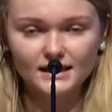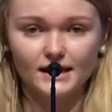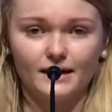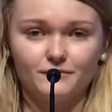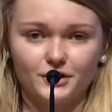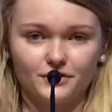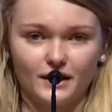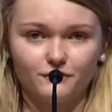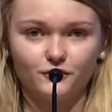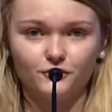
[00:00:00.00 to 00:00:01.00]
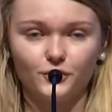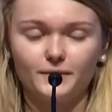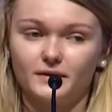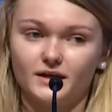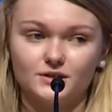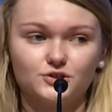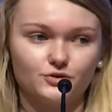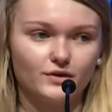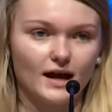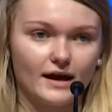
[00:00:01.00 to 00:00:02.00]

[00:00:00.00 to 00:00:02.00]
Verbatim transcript: And I'm very thankful for it because through it